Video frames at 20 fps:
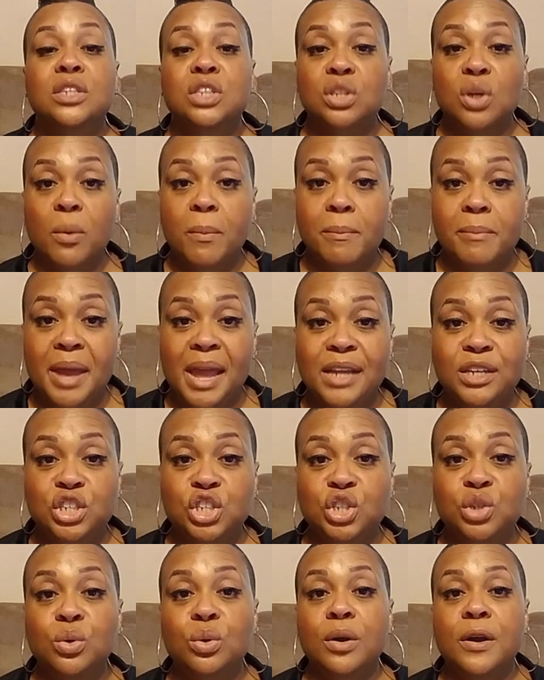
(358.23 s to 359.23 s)
So make
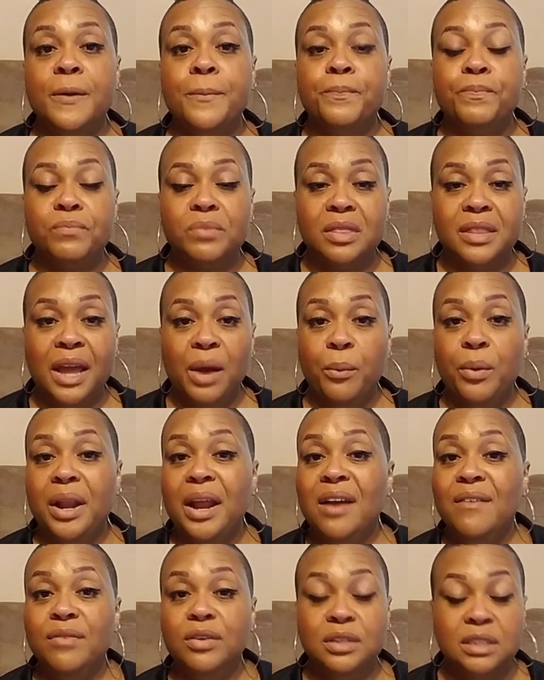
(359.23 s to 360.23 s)
sure that
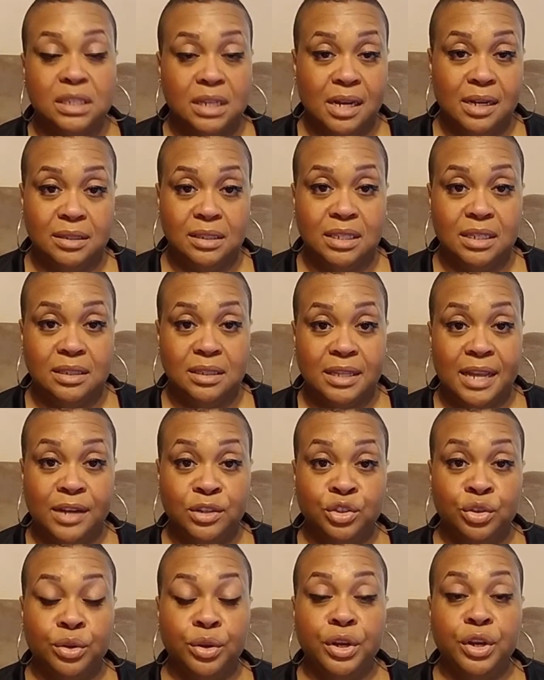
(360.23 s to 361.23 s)
whatever content
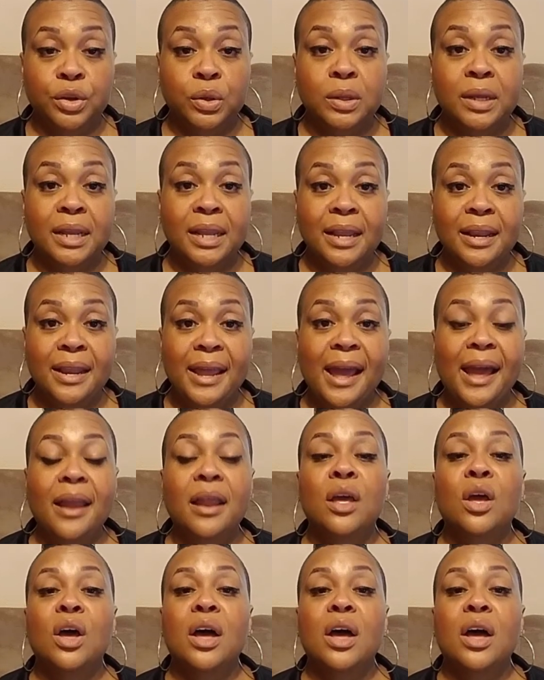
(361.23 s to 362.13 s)
scheduler you're looking at